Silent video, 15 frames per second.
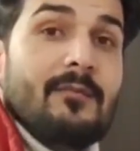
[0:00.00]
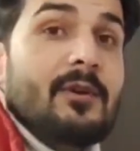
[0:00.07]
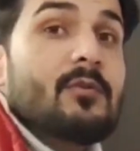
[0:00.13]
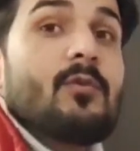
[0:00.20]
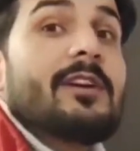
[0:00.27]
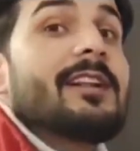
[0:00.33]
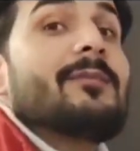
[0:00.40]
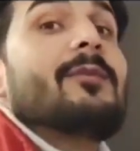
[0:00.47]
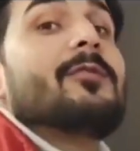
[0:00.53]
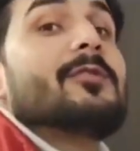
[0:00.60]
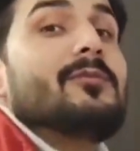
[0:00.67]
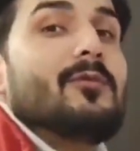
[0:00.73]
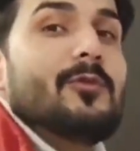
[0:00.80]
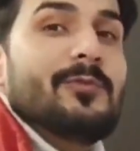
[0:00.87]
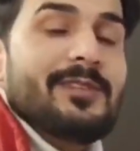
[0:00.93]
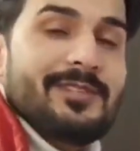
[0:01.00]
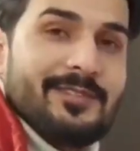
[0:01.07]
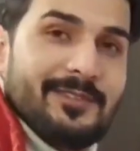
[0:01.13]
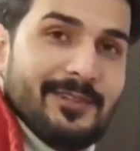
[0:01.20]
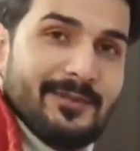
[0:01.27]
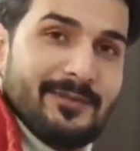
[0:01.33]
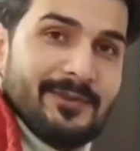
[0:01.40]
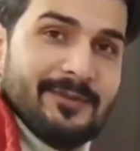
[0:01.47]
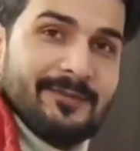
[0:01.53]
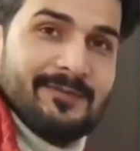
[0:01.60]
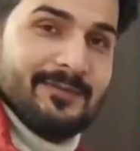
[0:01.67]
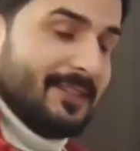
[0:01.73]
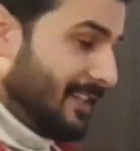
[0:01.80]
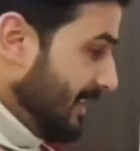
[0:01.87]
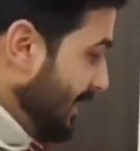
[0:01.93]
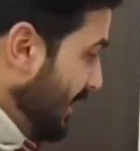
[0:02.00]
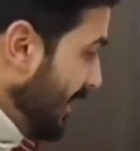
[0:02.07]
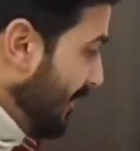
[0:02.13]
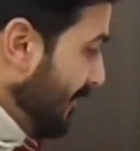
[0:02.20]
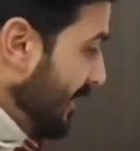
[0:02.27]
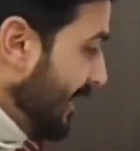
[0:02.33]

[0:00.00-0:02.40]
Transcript: But what about the Möbius strip? Here